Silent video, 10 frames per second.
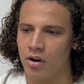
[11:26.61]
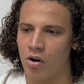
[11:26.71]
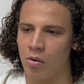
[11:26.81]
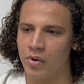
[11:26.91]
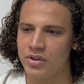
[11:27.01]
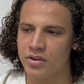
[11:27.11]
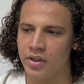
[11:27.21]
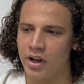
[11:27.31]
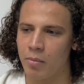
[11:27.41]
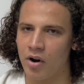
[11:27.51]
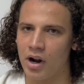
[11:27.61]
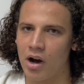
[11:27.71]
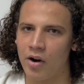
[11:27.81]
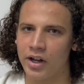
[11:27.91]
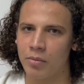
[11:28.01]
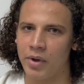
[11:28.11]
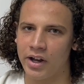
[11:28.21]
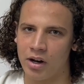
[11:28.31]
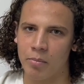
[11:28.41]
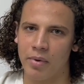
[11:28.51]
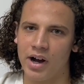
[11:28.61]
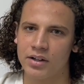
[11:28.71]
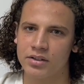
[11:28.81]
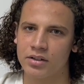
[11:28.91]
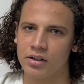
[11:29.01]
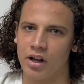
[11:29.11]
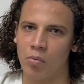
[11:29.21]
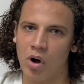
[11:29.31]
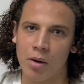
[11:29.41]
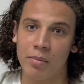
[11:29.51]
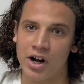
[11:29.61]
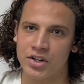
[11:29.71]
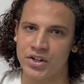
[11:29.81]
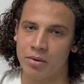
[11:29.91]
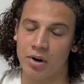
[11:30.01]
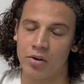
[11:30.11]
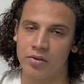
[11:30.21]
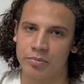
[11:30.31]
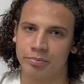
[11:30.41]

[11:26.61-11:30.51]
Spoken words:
Always think about how I could make an impact and what I'm passionate about.